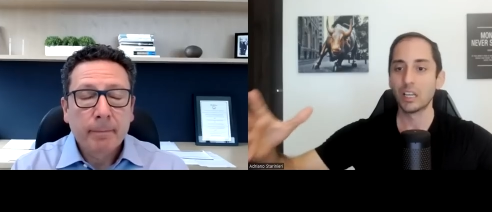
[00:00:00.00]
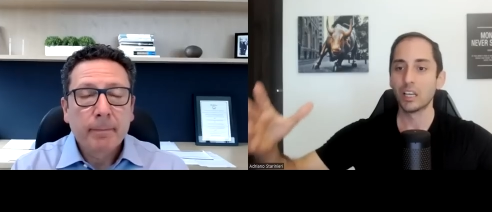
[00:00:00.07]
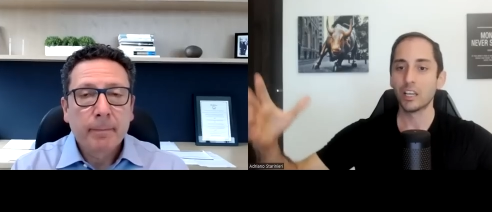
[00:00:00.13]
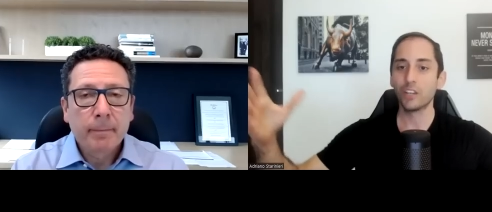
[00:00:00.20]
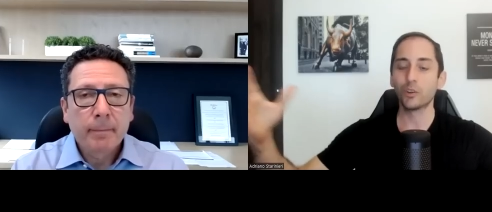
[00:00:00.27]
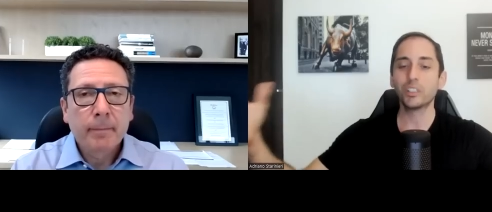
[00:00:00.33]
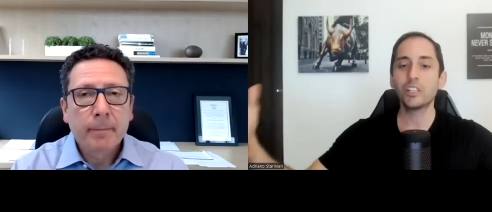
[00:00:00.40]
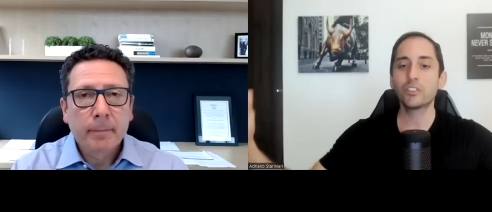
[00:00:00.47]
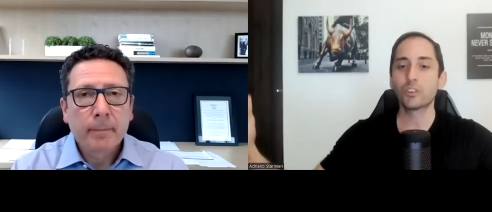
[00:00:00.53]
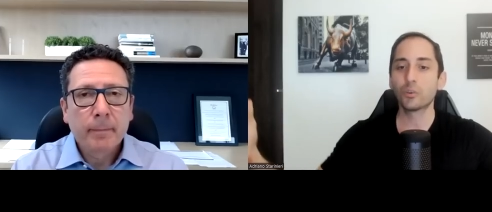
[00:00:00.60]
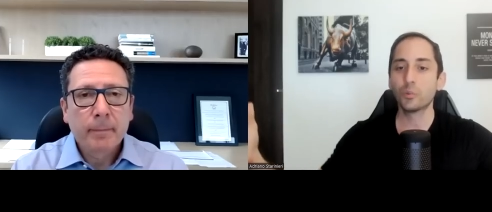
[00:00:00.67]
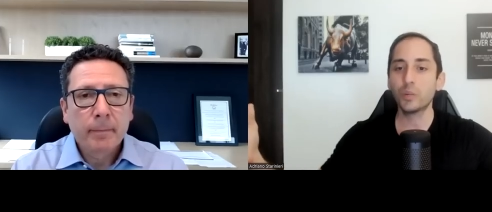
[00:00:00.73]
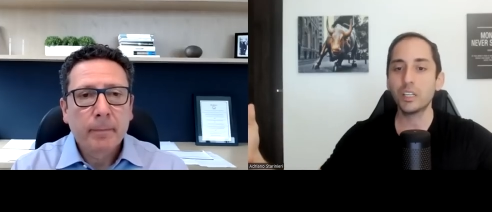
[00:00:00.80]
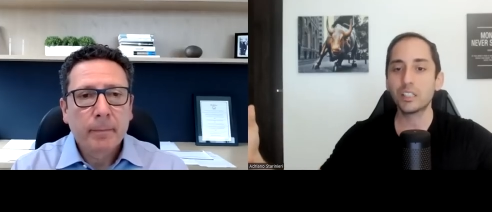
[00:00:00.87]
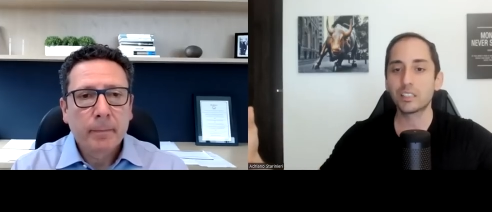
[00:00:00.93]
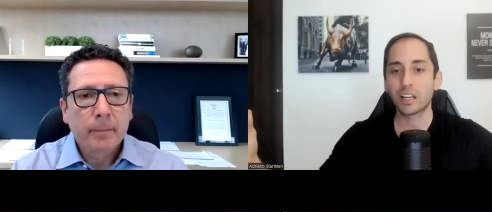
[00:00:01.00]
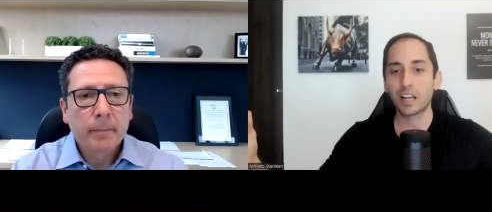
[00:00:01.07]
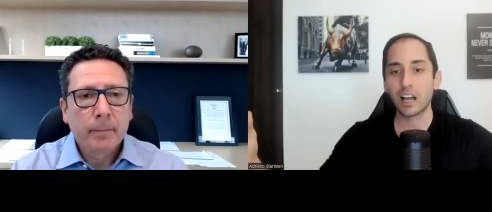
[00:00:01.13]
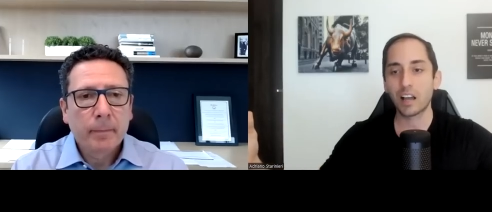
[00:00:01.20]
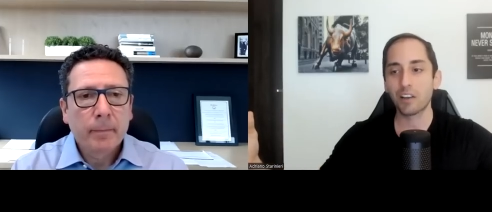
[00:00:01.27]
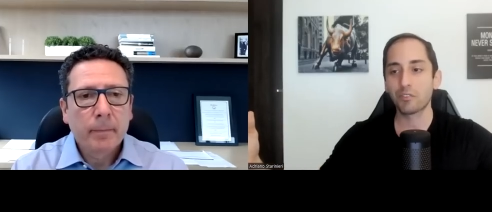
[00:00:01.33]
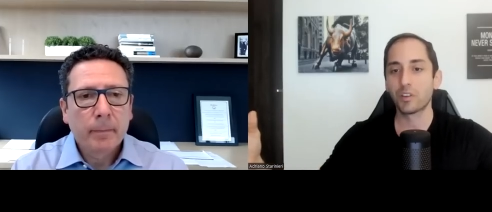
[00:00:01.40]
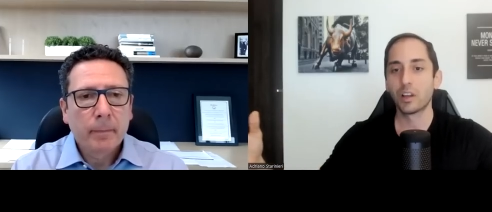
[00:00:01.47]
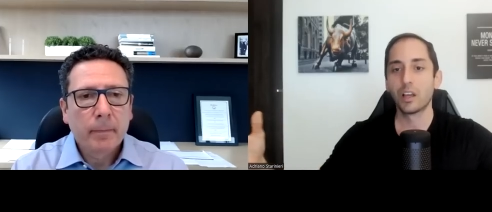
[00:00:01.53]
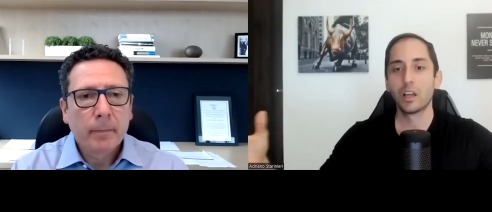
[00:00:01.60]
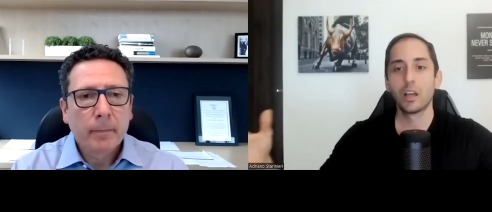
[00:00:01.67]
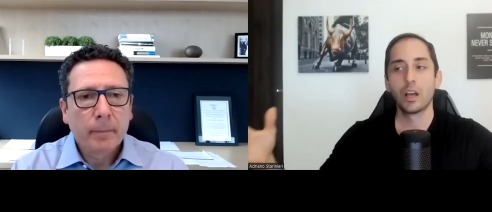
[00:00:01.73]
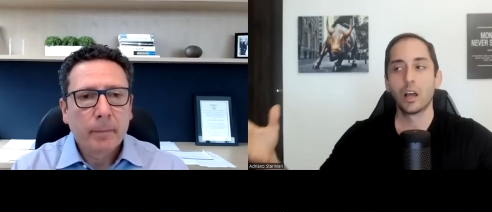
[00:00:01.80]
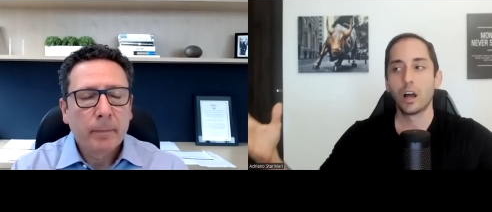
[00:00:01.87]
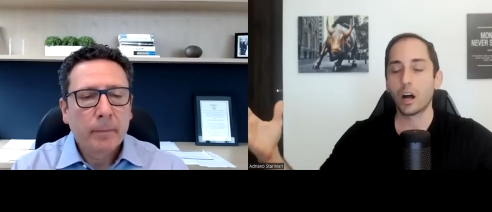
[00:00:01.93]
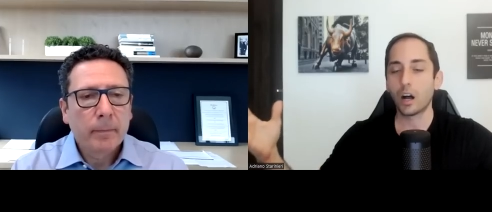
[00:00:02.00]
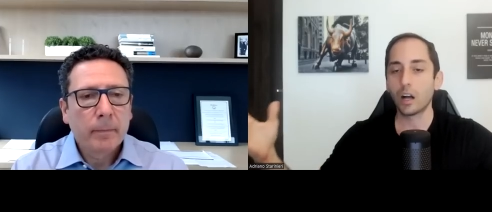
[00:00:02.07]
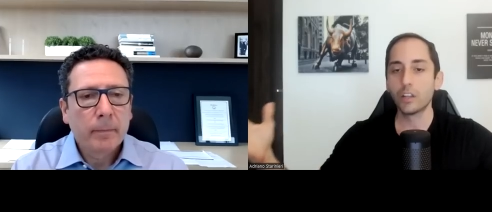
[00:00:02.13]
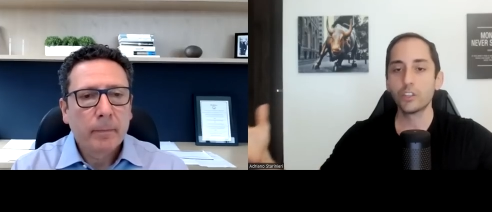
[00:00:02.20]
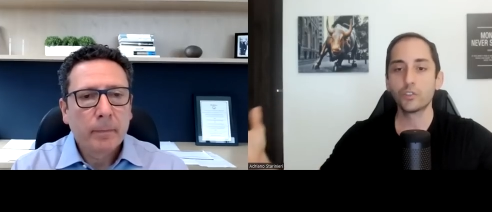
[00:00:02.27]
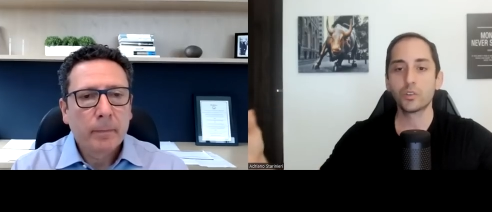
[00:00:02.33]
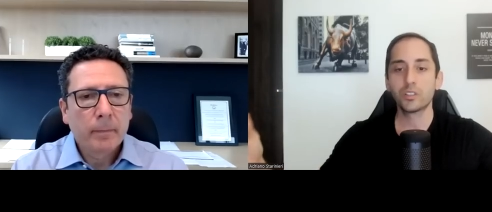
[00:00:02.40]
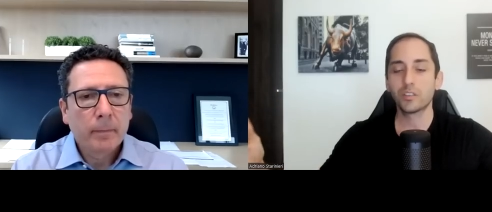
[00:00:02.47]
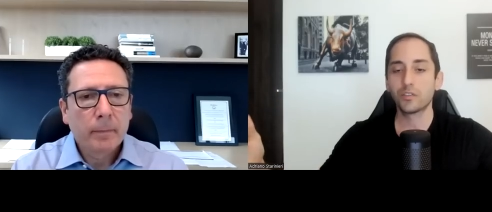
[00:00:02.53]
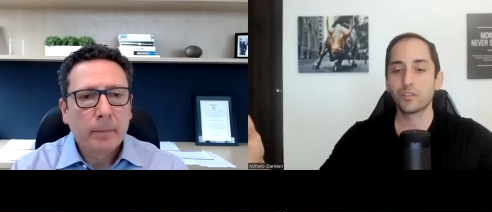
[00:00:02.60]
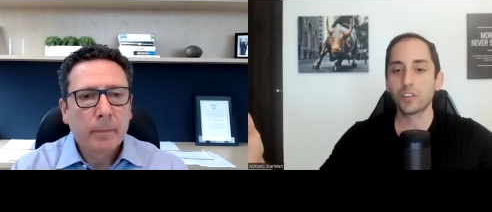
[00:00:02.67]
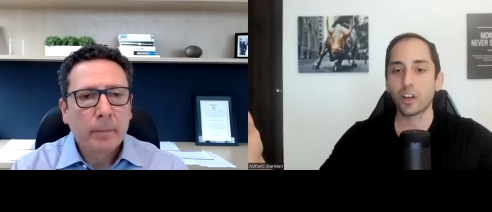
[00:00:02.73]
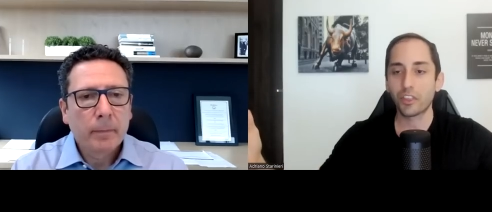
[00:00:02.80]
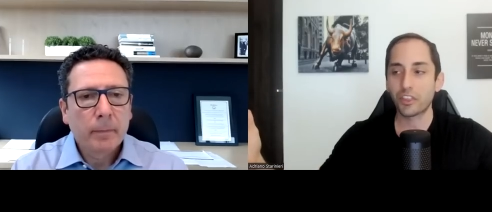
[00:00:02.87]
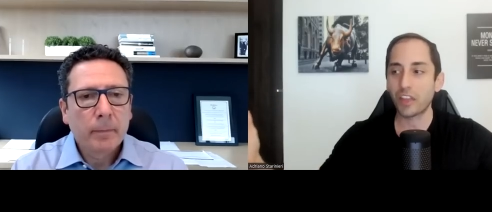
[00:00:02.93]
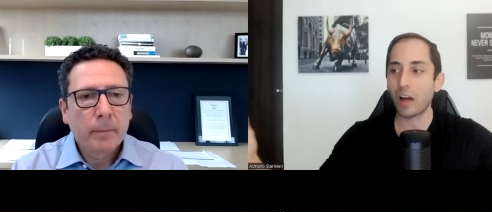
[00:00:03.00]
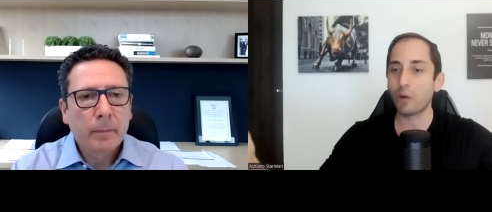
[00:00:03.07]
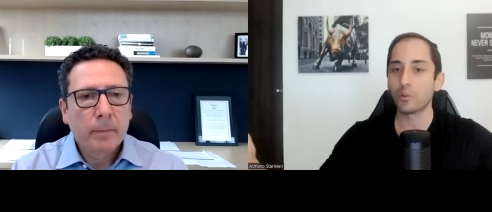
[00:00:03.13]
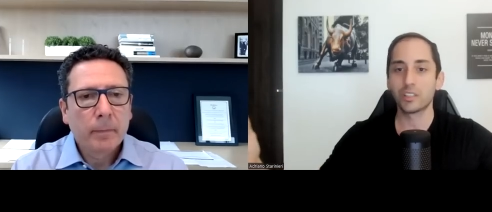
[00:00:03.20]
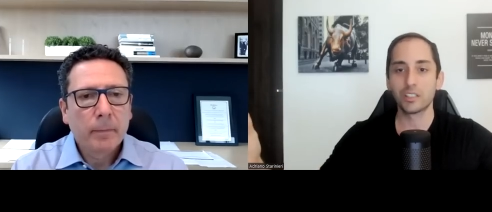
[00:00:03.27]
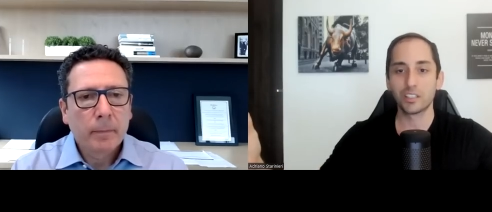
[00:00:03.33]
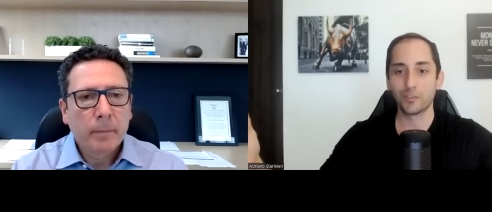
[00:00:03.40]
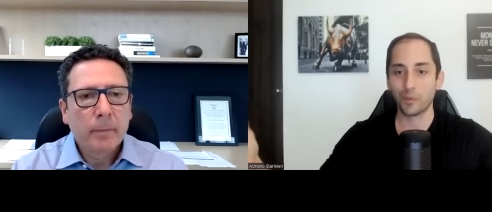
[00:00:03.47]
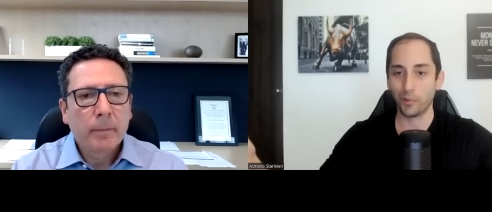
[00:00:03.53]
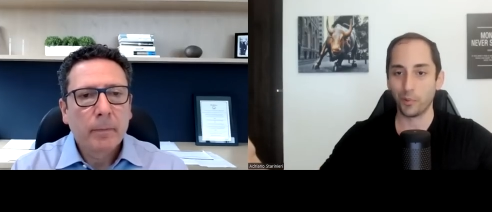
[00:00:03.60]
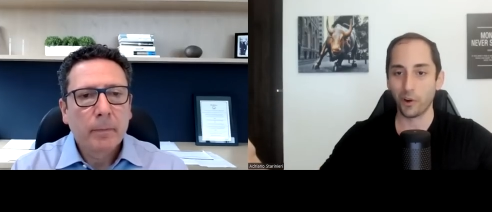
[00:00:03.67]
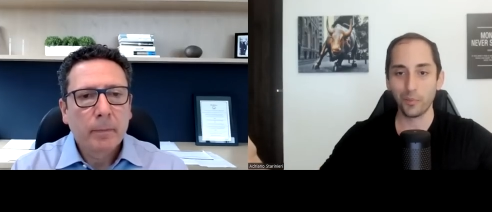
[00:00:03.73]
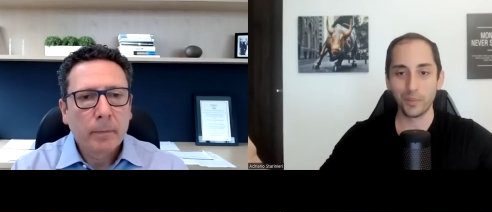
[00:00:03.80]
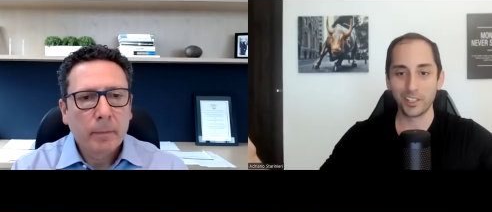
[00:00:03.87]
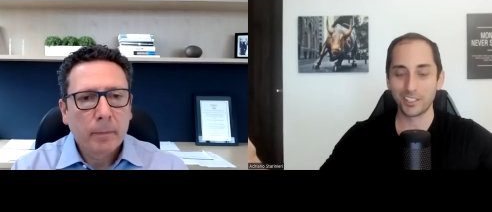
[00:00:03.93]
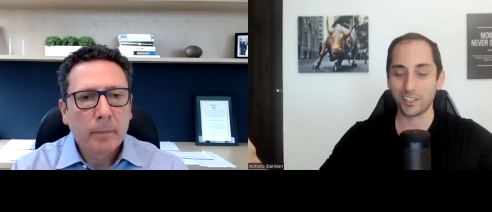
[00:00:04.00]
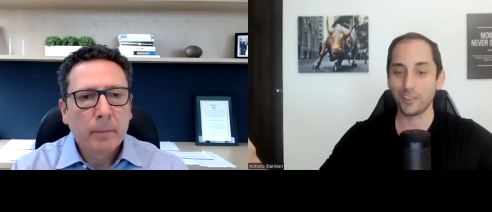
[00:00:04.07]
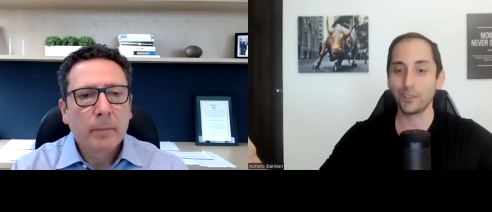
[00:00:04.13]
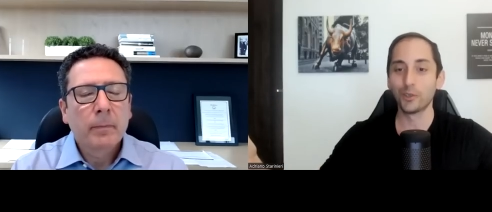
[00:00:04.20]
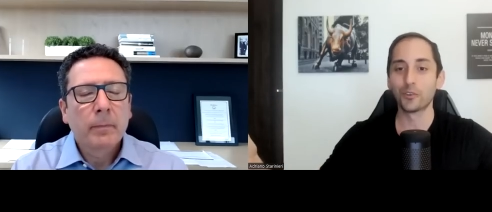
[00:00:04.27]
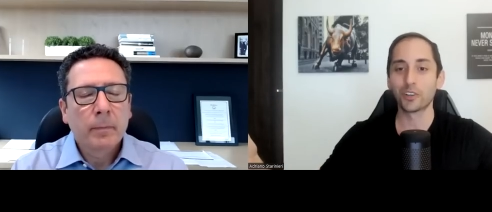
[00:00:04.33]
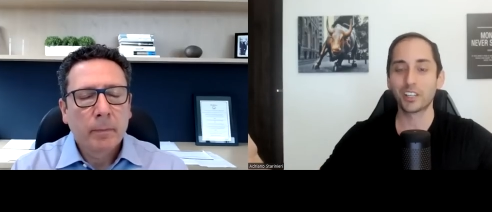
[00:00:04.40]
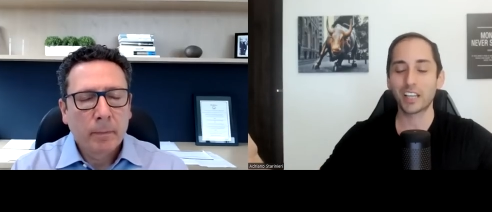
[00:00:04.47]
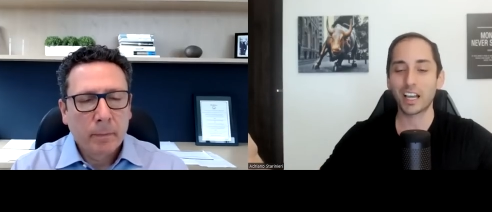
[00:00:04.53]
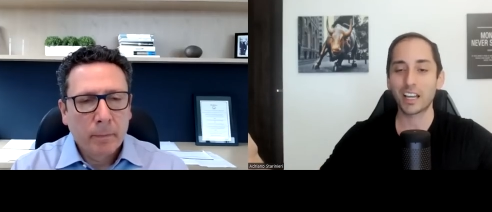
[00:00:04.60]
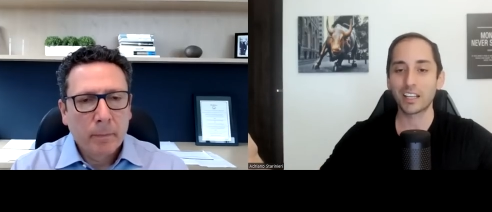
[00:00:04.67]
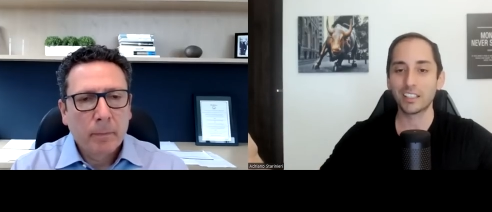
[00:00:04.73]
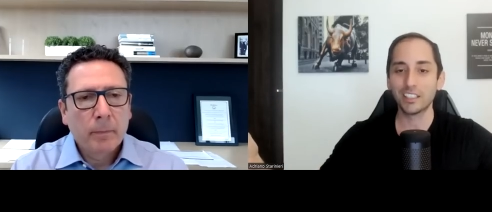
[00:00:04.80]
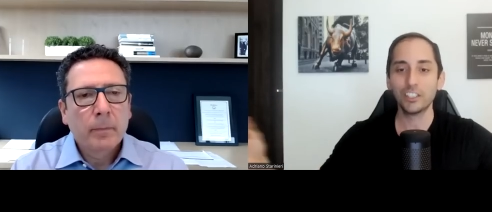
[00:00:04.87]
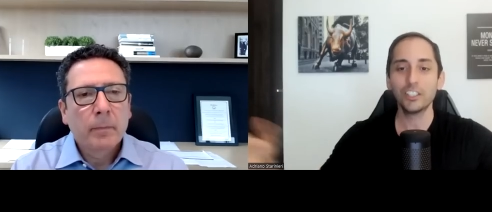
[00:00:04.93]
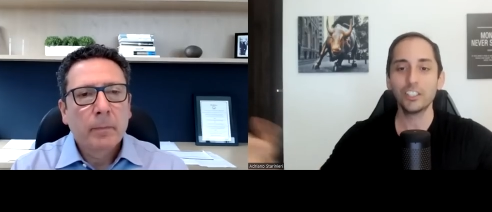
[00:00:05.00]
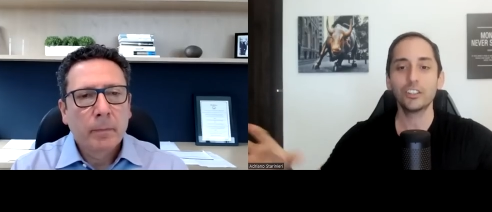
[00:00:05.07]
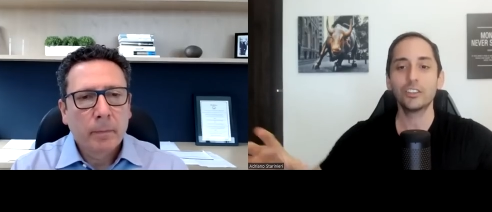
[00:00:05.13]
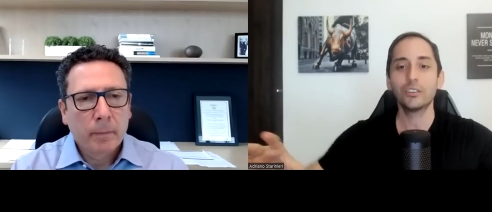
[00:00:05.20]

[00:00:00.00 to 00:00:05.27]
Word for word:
Speaker 1: you know these are REITs that have hundreds, if not thousands, of apartments all over Canada.